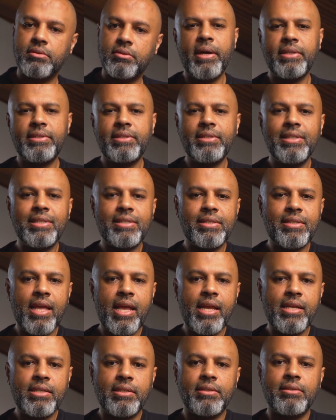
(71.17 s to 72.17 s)
But this
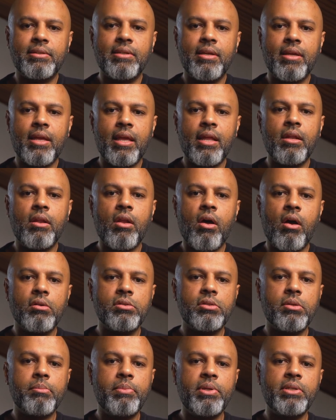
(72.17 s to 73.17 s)
tension can
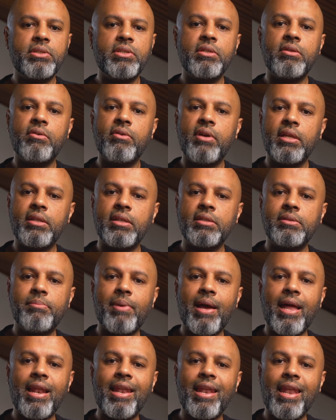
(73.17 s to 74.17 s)
also be generated
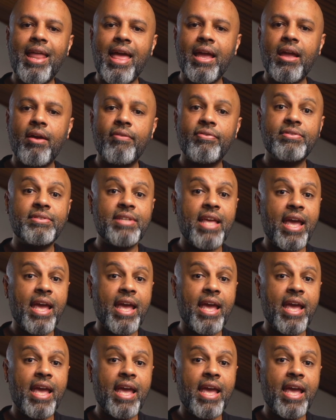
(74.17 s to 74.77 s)
by lack of